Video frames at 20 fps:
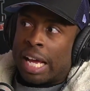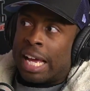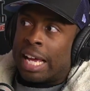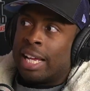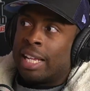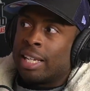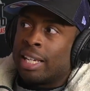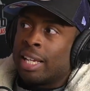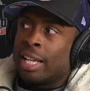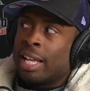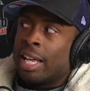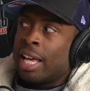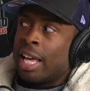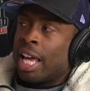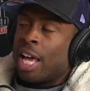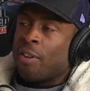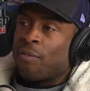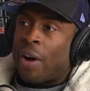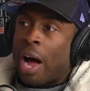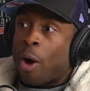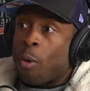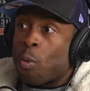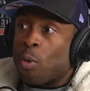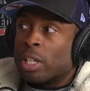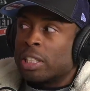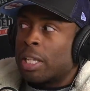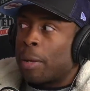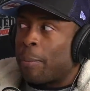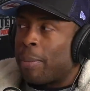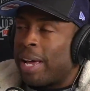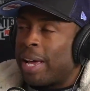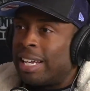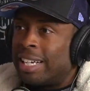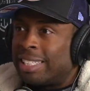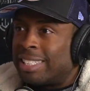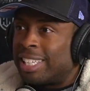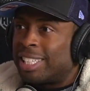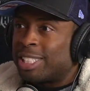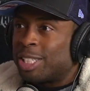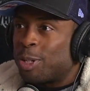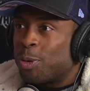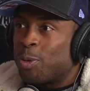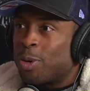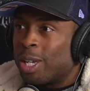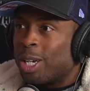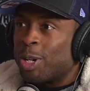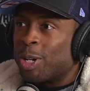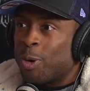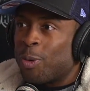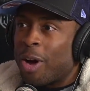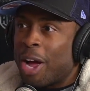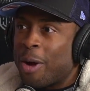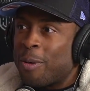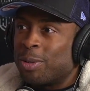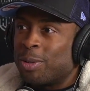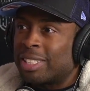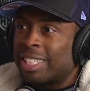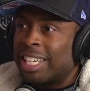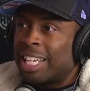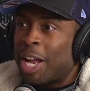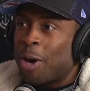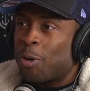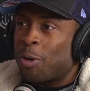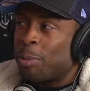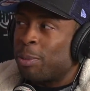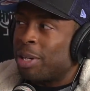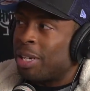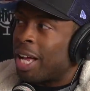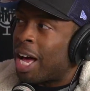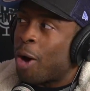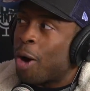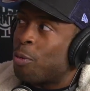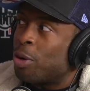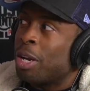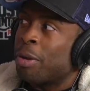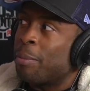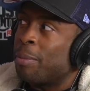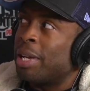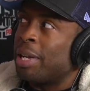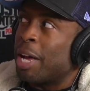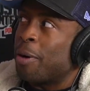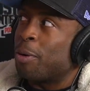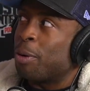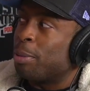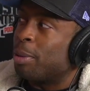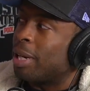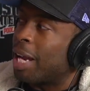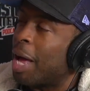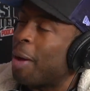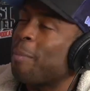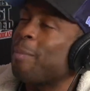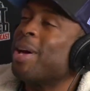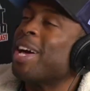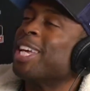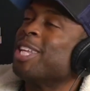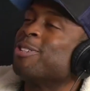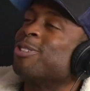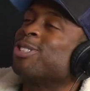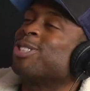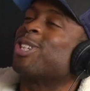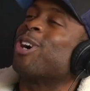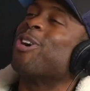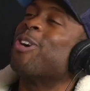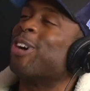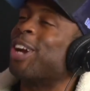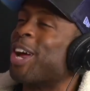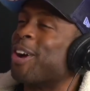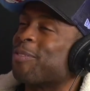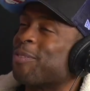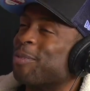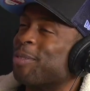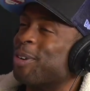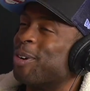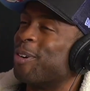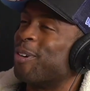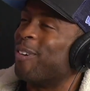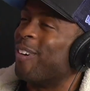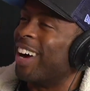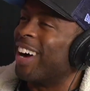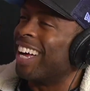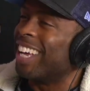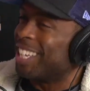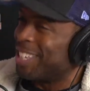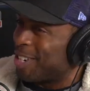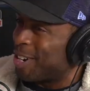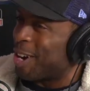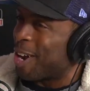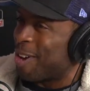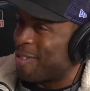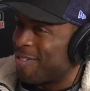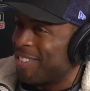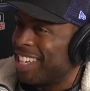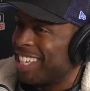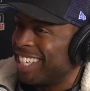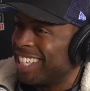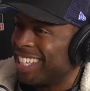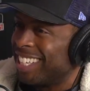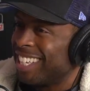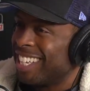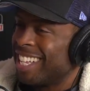And if I wasn't paying attention to what Lil Wayne was saying, I wouldn't have been able to be like, man, you stole that from Lil Wayne. You know what I mean?